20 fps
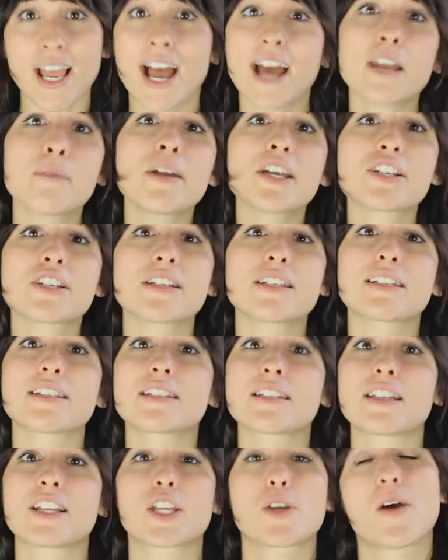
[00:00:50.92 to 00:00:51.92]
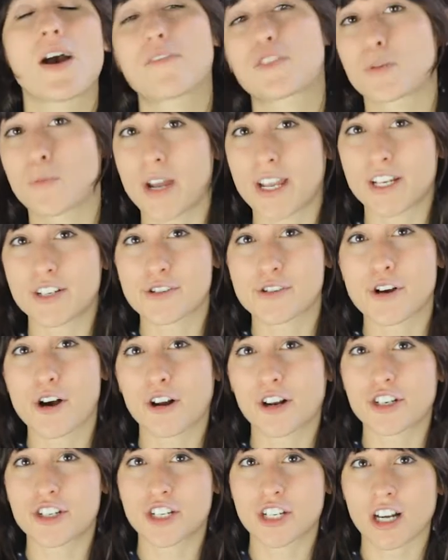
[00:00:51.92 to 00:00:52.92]
Animation isn't something you have to wait until
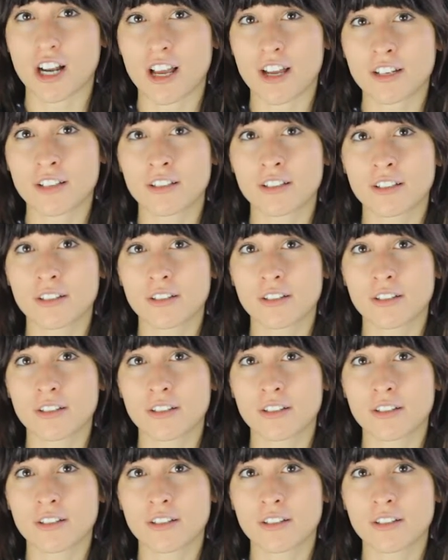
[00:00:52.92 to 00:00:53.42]
college to learn.